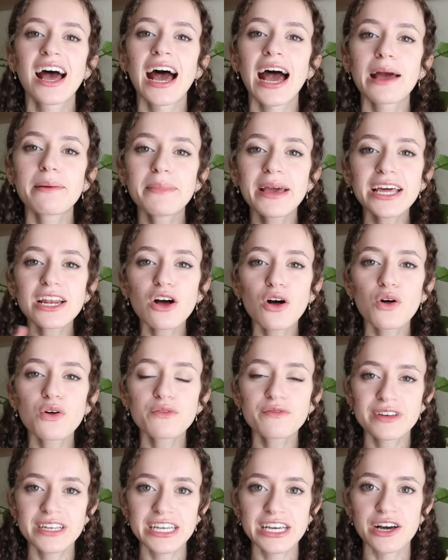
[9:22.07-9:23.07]
I made a whole
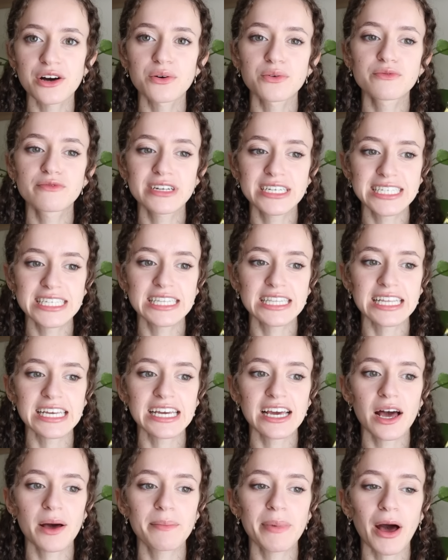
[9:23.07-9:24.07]
video
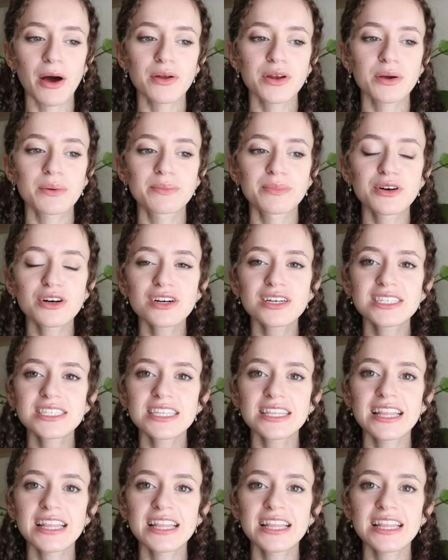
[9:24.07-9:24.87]
recently about books